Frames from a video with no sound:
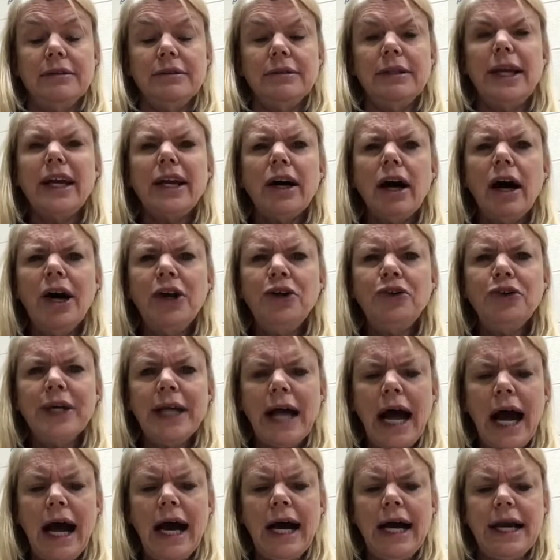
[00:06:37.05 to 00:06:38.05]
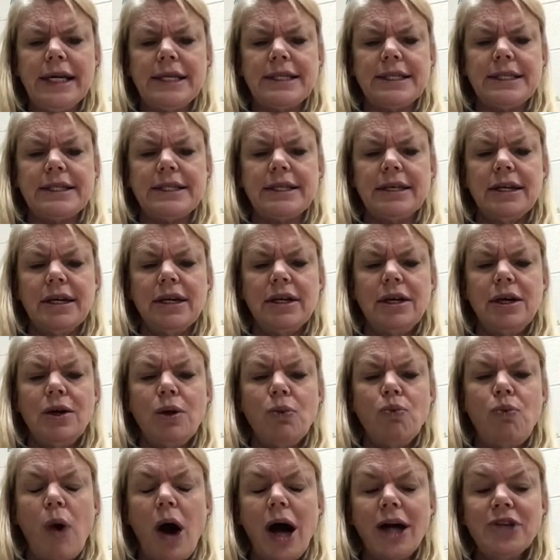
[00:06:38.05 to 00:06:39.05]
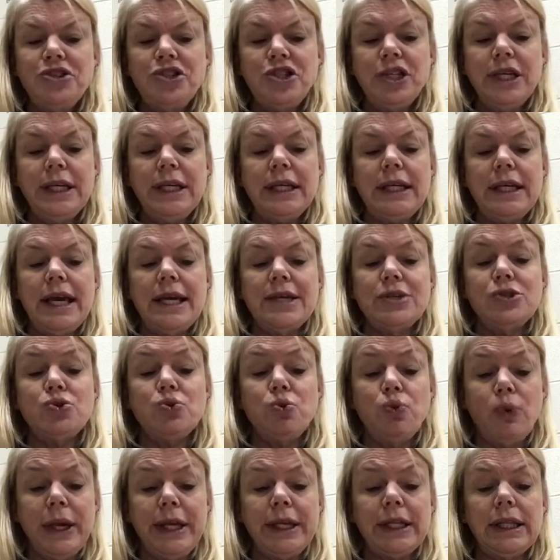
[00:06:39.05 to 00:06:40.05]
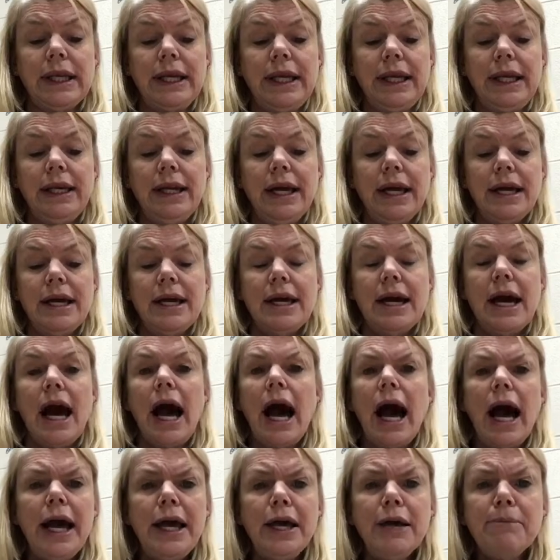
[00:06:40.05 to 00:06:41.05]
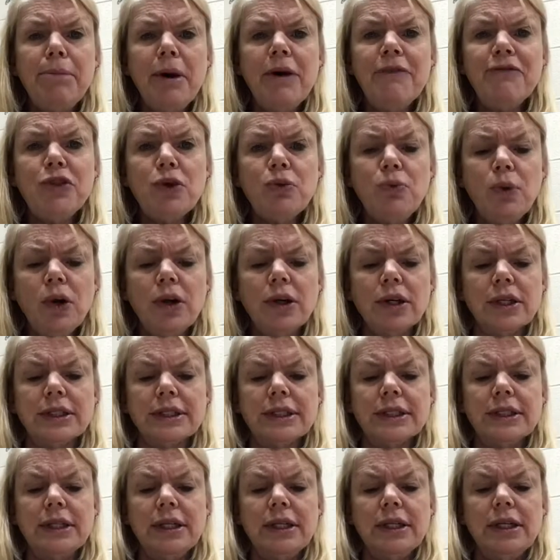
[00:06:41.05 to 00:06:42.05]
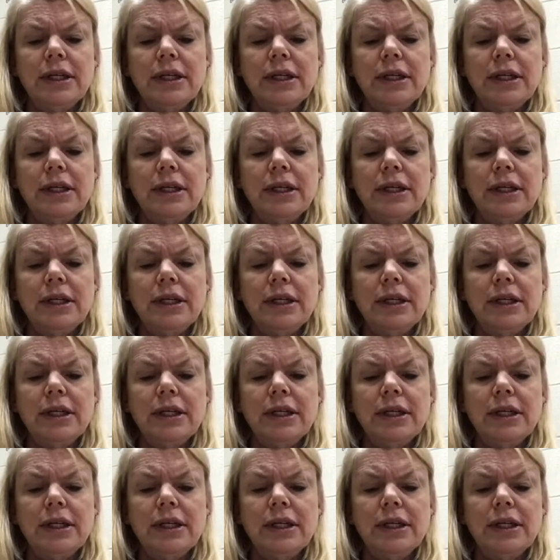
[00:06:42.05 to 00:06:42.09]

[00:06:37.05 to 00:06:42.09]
like 100 eyes, watching and twinkling high above the world.